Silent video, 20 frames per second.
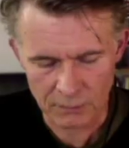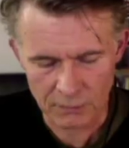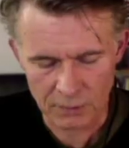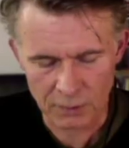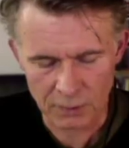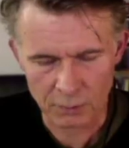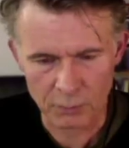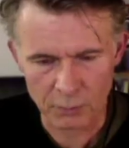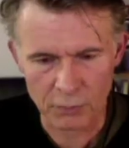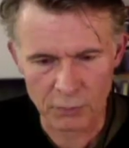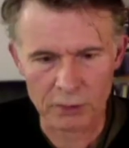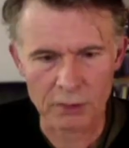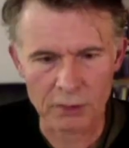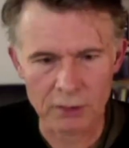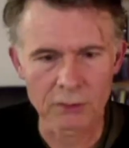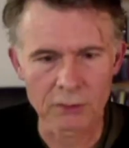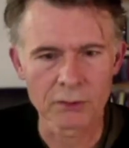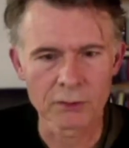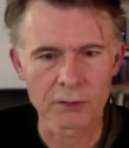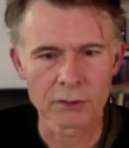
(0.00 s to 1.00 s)

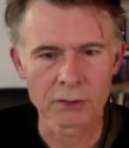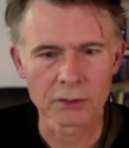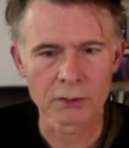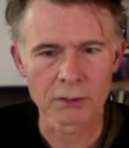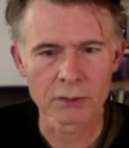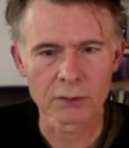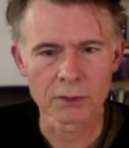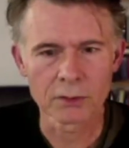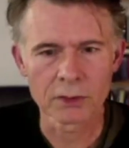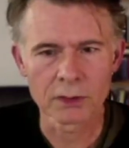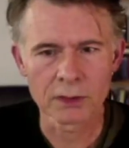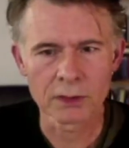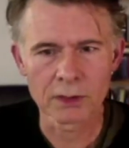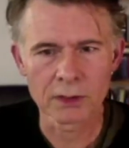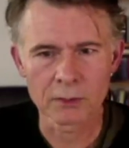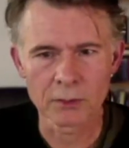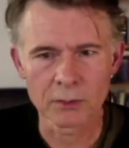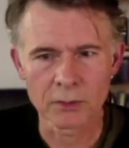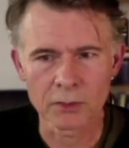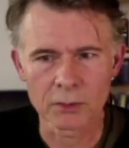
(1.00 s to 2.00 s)
important for you in
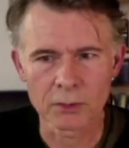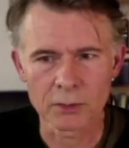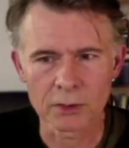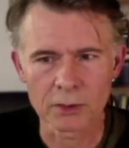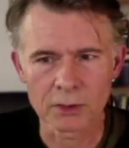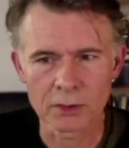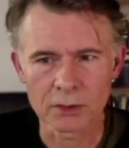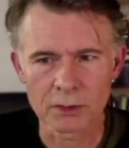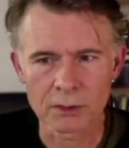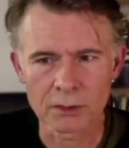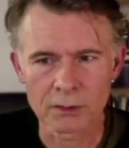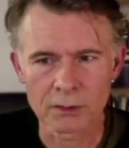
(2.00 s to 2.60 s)
that moment.